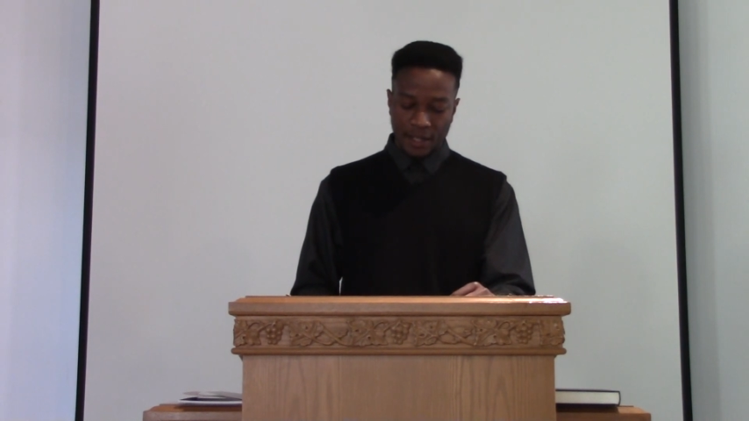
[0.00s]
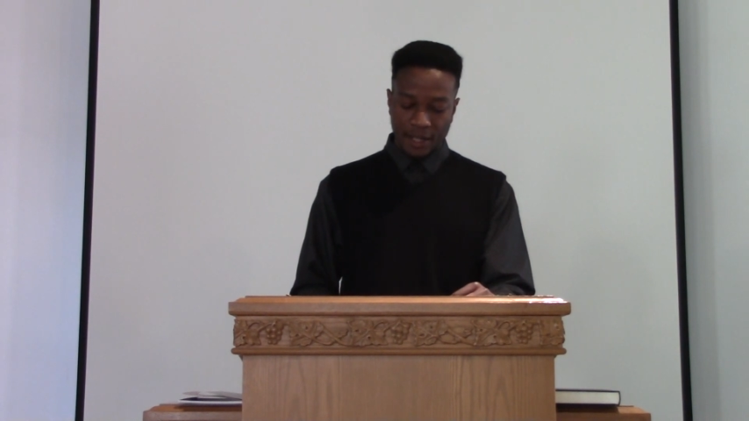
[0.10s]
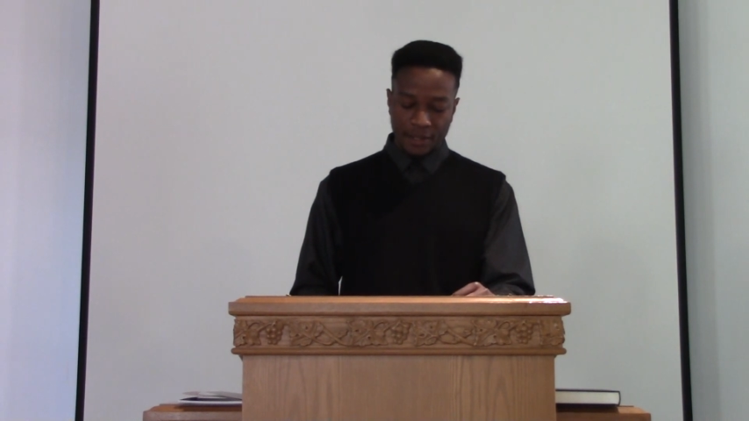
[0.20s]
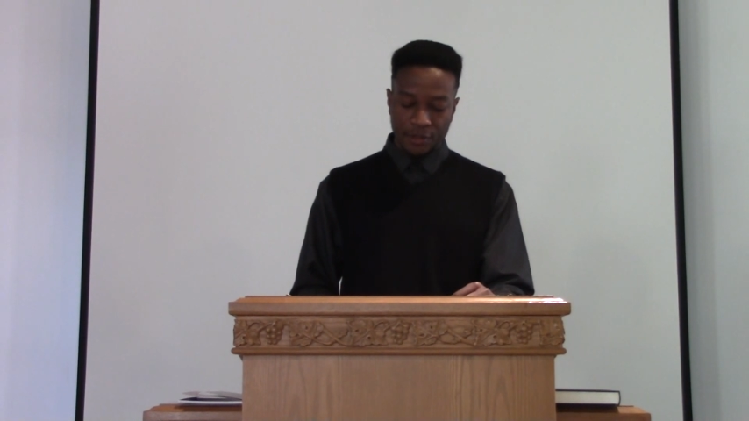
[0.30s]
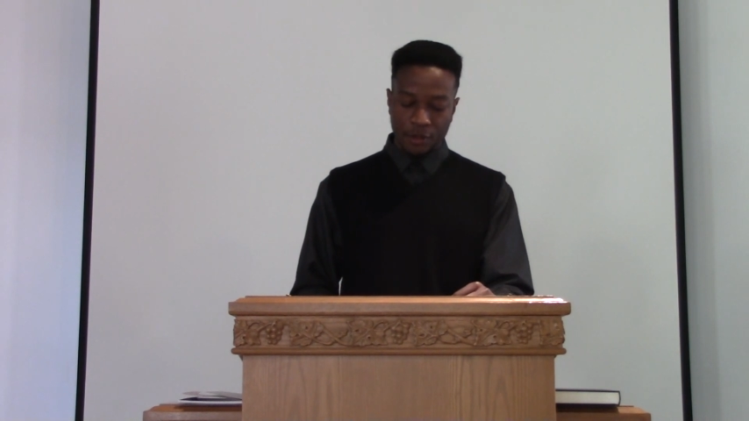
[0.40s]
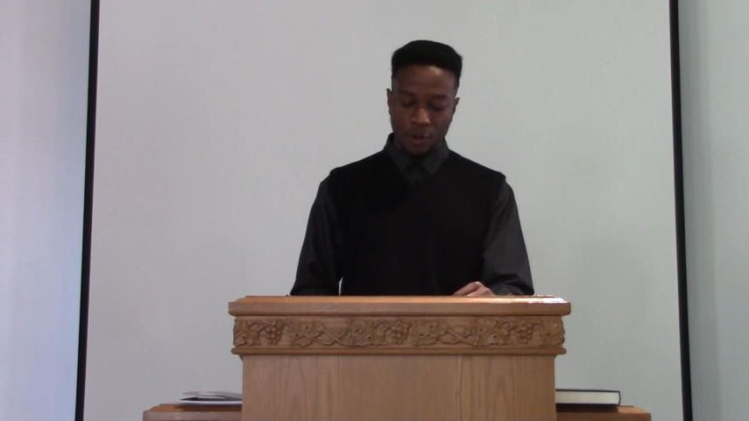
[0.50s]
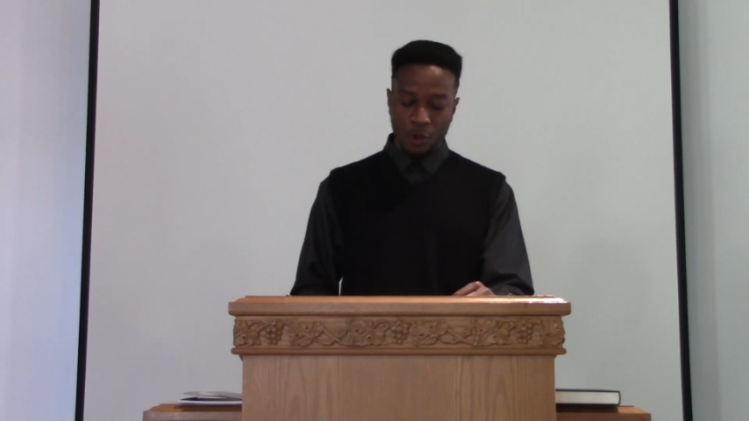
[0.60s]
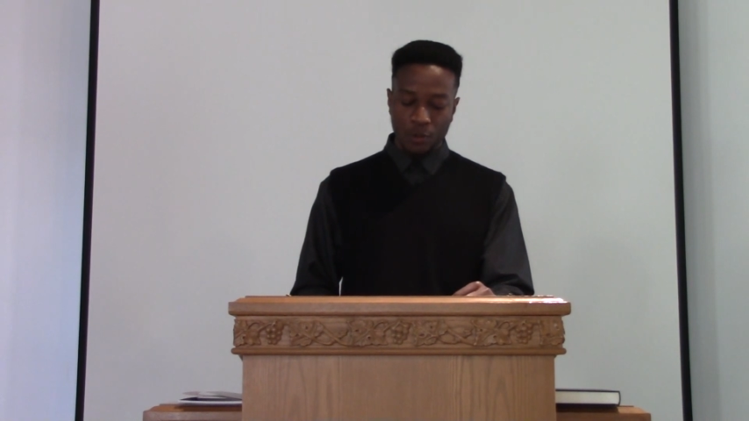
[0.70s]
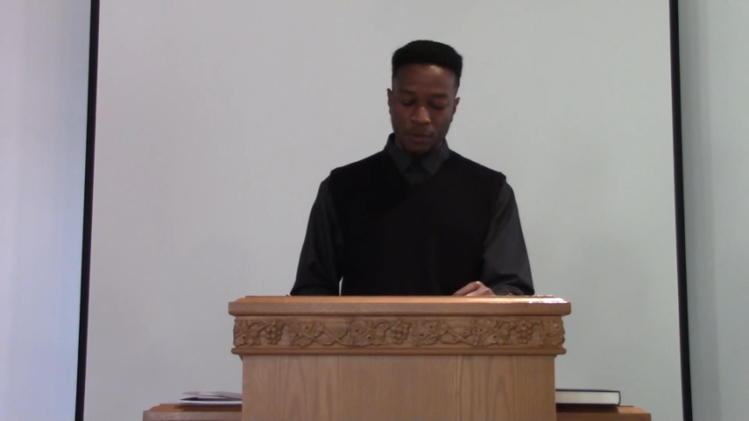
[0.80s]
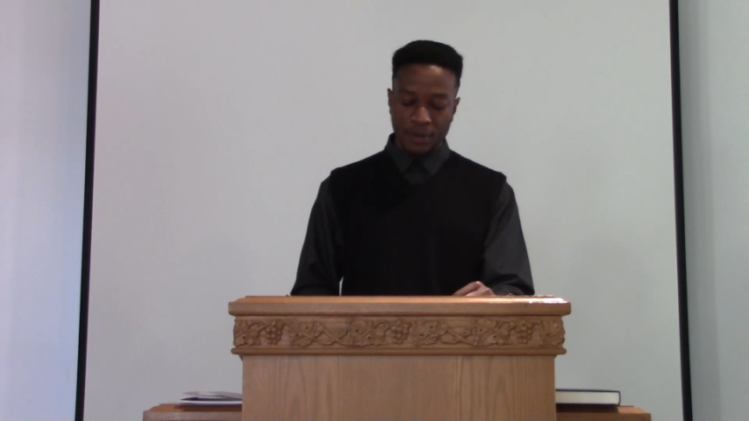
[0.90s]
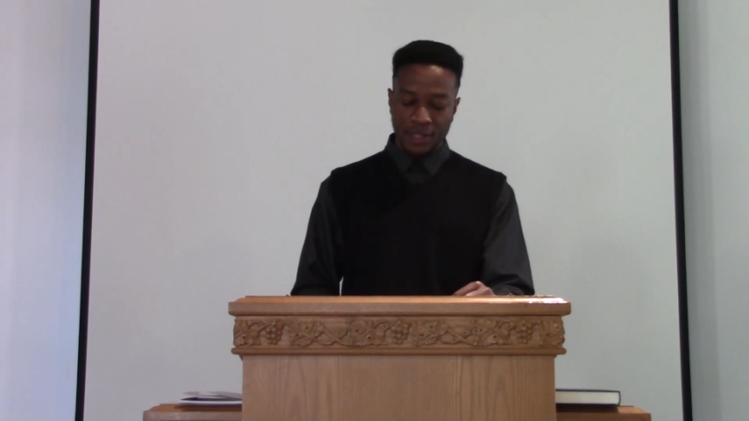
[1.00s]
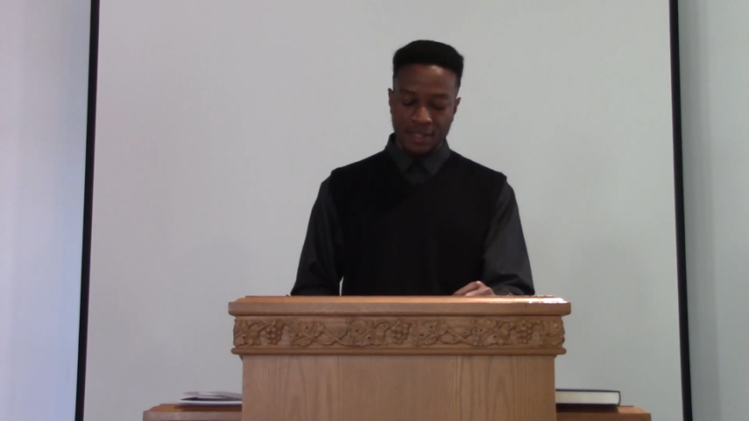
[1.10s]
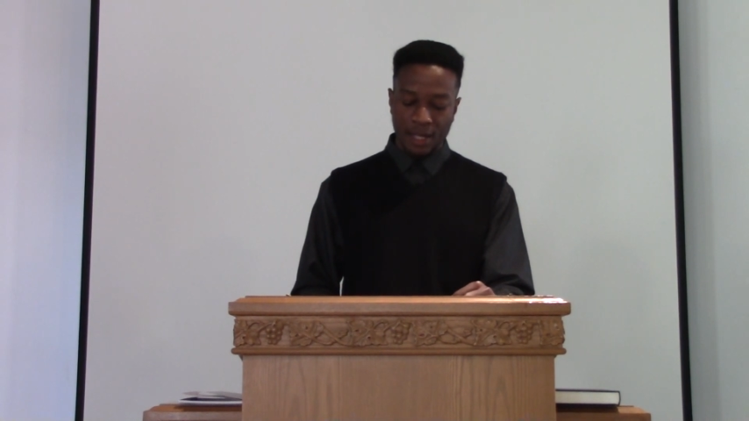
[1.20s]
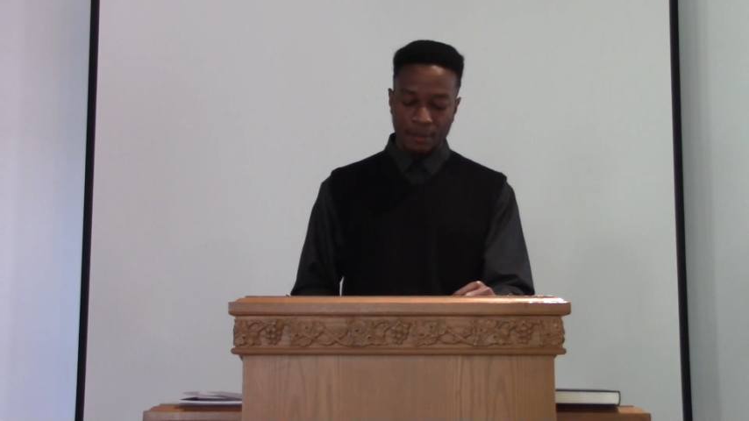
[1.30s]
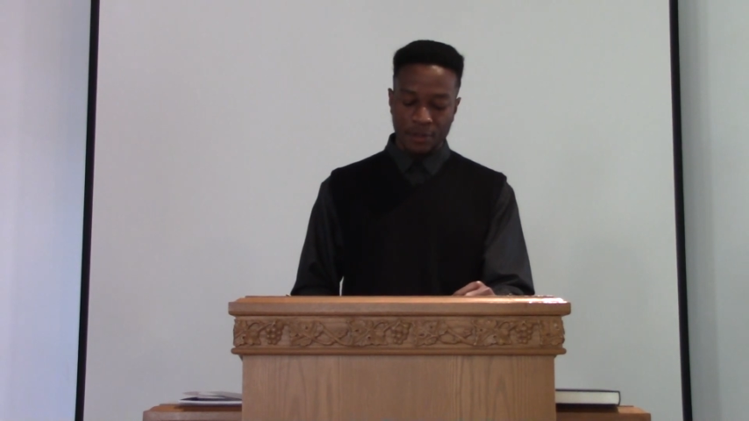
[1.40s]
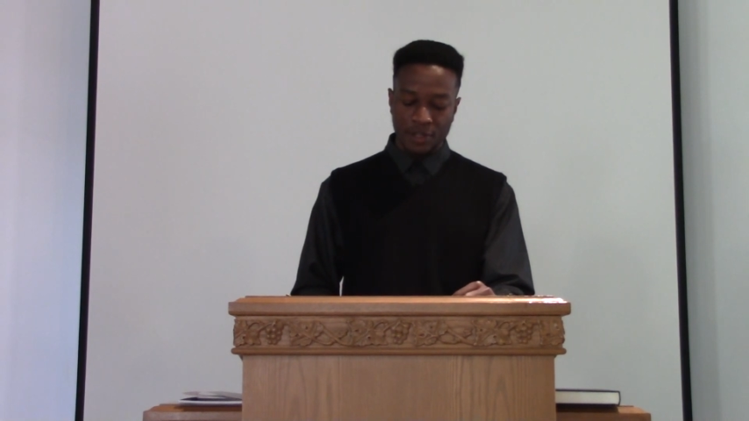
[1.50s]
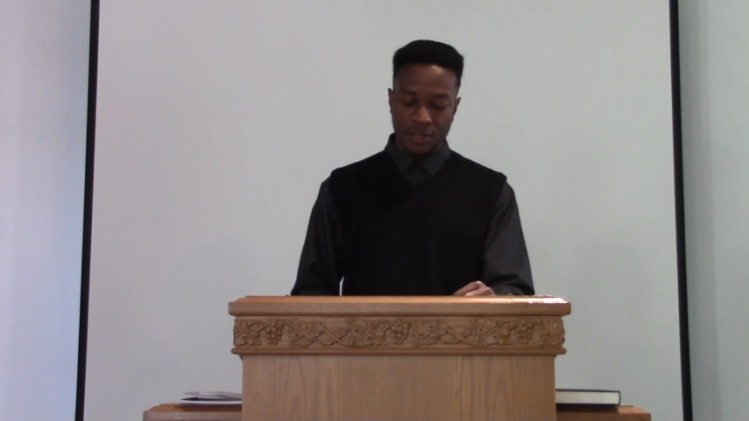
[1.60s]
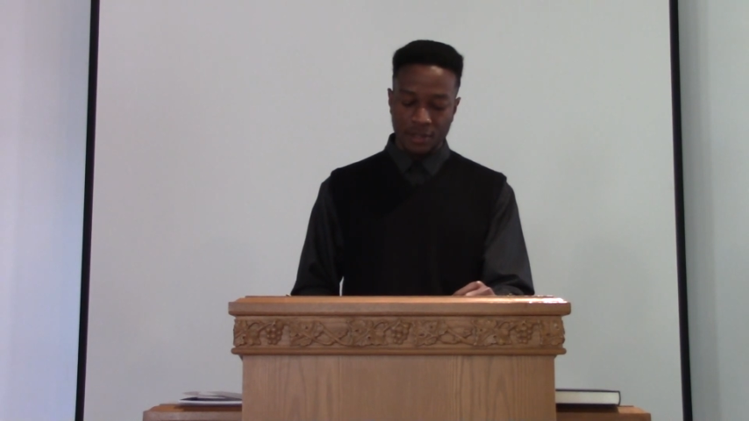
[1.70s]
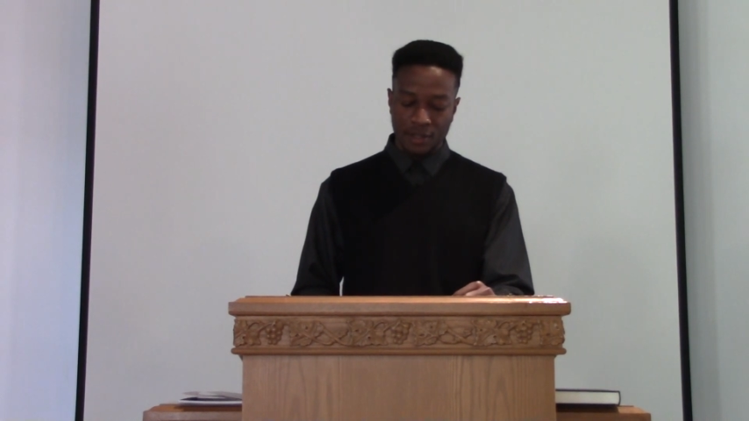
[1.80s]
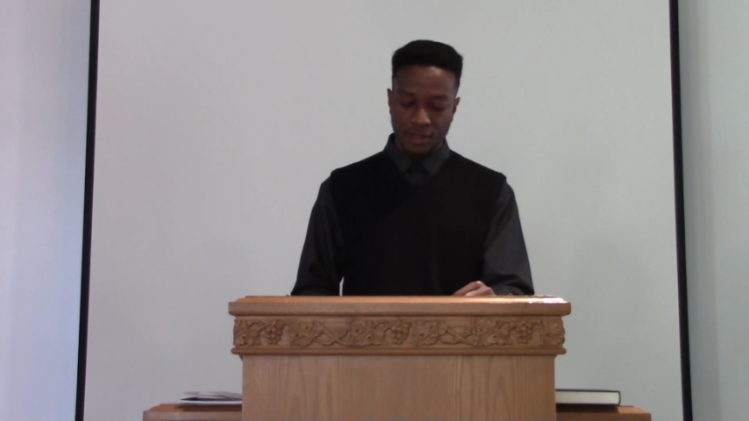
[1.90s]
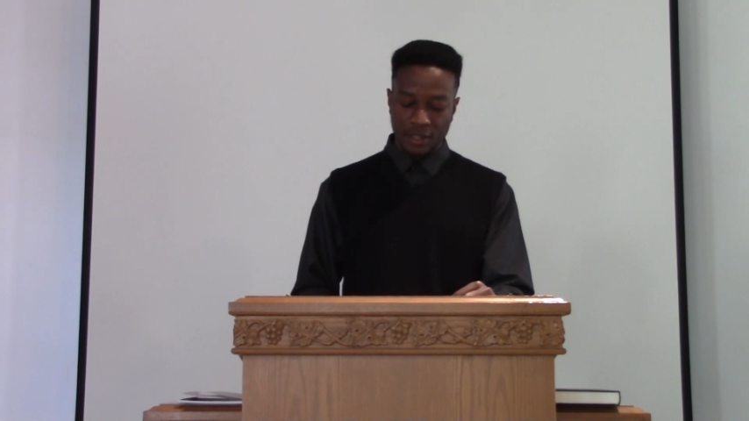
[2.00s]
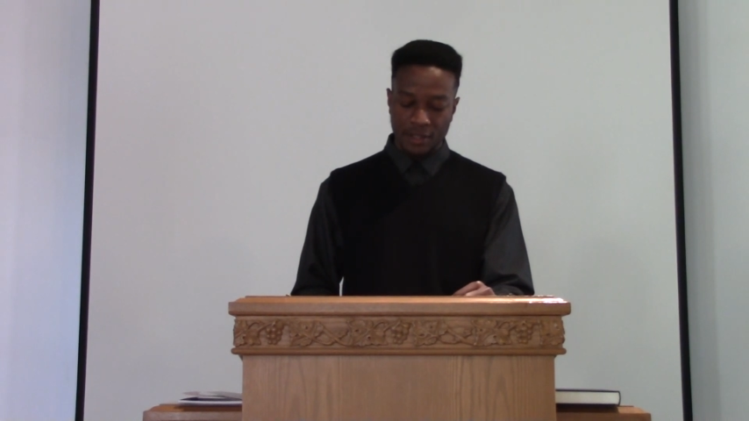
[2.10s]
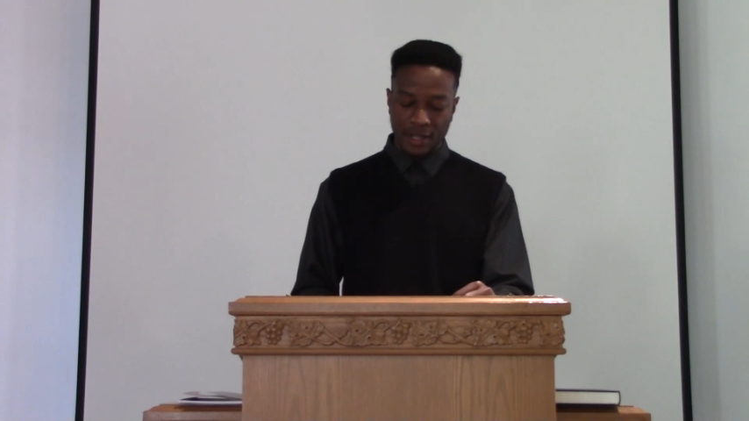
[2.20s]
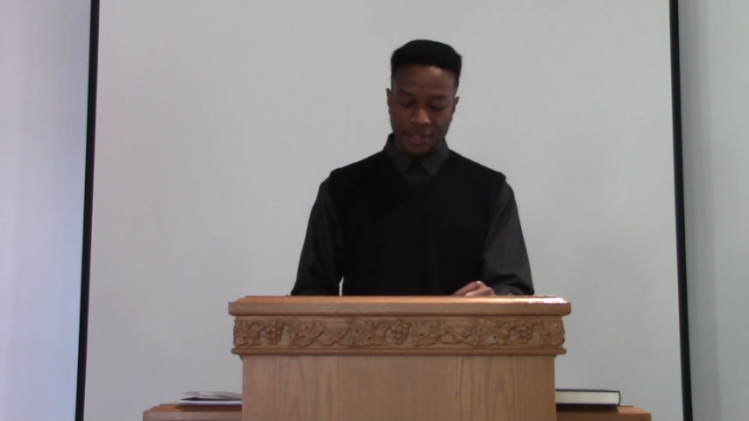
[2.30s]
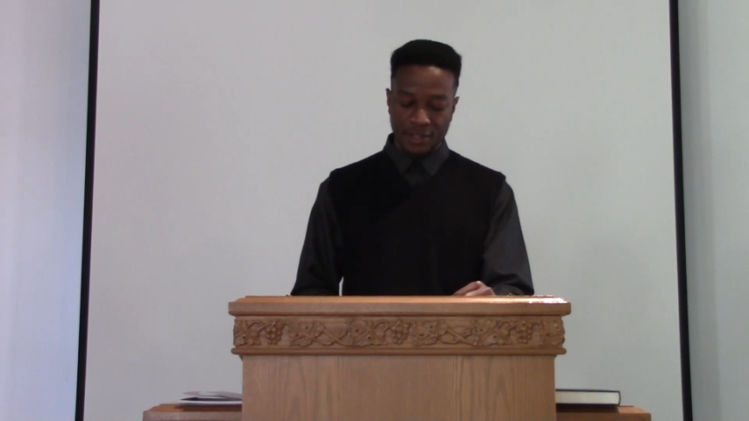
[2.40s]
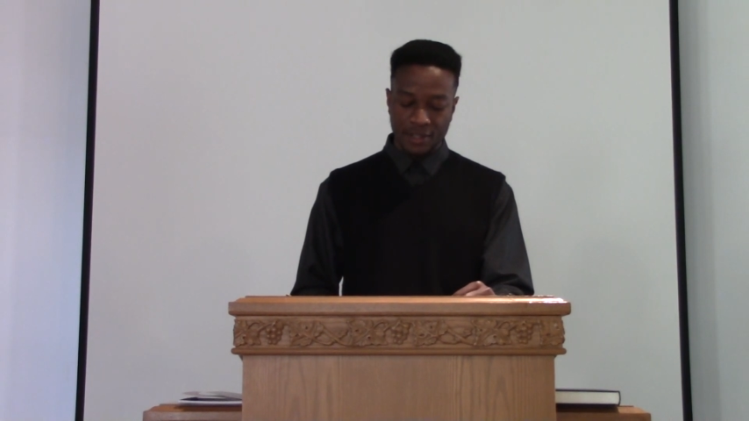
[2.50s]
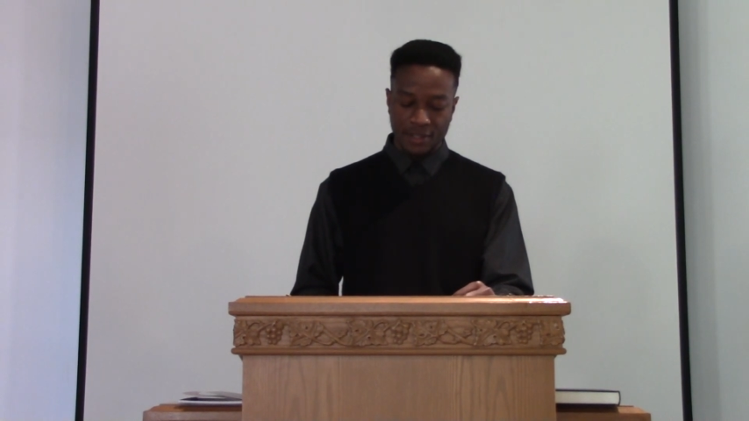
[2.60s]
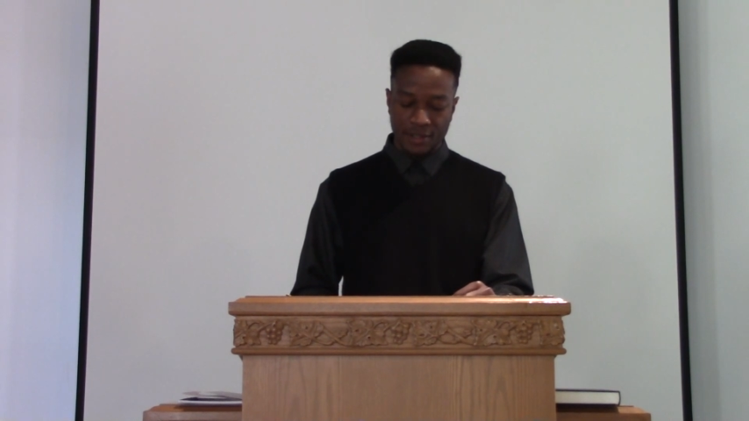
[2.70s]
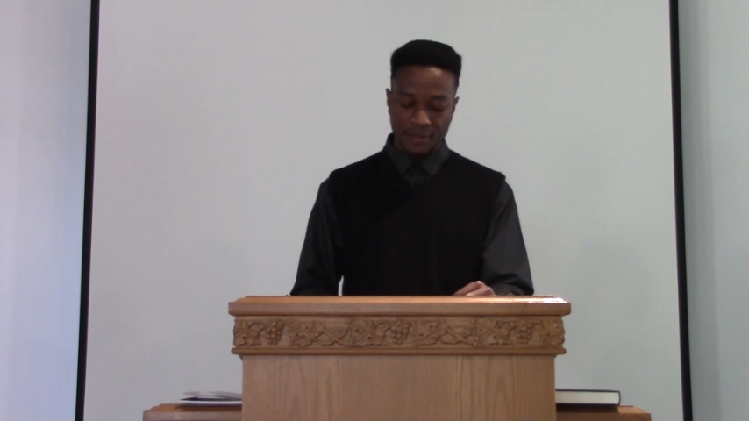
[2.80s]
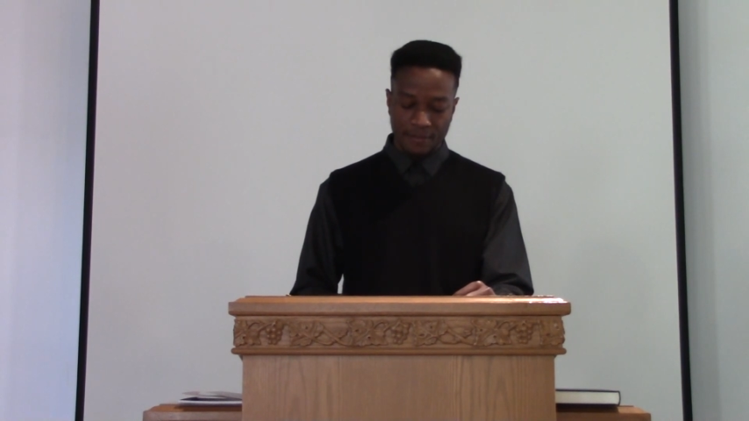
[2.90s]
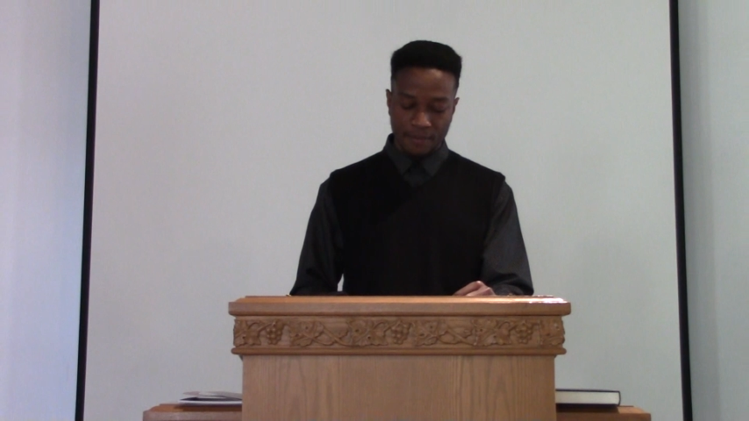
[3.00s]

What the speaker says: and his throne will be established in righteousness.